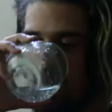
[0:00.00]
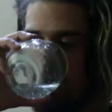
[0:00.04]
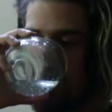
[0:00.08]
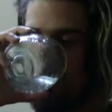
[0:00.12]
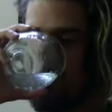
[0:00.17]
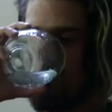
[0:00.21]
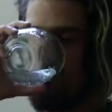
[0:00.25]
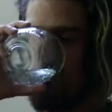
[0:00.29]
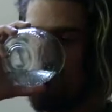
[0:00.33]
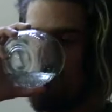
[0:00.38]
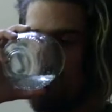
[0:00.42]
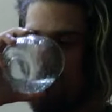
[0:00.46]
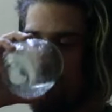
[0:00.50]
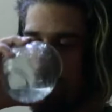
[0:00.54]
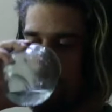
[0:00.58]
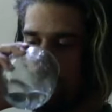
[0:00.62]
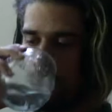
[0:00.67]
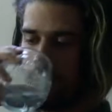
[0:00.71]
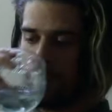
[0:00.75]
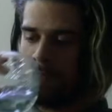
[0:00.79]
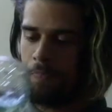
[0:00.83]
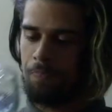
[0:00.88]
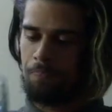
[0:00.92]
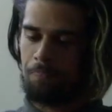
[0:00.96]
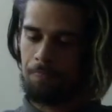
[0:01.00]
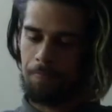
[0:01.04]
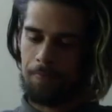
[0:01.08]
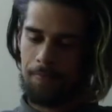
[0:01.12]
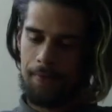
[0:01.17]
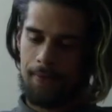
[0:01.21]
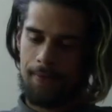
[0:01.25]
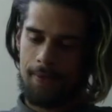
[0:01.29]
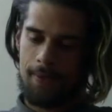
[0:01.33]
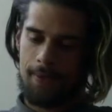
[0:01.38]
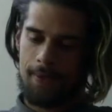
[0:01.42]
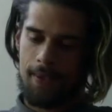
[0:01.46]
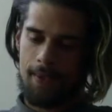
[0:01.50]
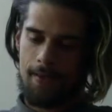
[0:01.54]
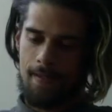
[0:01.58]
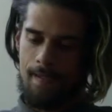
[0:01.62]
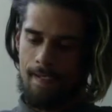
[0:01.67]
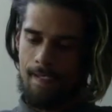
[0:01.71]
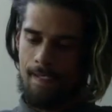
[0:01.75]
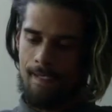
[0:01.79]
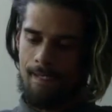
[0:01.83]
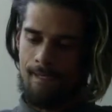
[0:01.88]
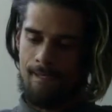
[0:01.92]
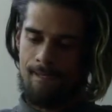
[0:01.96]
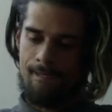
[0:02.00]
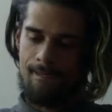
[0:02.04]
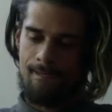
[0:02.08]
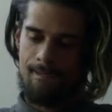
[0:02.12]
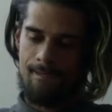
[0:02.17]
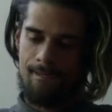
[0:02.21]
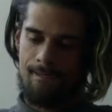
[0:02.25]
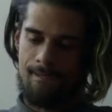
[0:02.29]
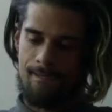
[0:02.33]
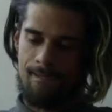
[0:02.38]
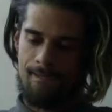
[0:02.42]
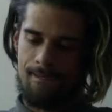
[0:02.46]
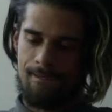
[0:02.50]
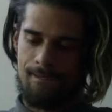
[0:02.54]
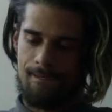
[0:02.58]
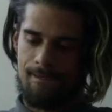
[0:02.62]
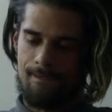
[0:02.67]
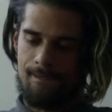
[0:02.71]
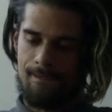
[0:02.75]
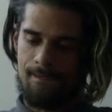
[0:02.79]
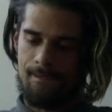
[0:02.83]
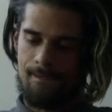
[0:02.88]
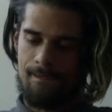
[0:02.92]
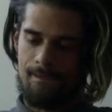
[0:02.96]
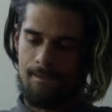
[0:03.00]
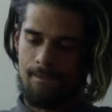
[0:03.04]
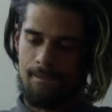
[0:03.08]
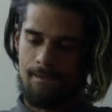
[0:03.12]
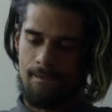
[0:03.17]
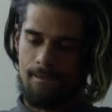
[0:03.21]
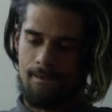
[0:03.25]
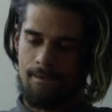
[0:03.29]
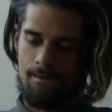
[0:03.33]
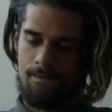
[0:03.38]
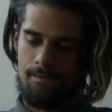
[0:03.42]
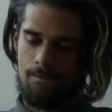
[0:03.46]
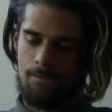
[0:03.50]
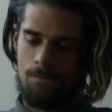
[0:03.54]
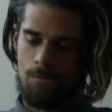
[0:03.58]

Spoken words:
(silence)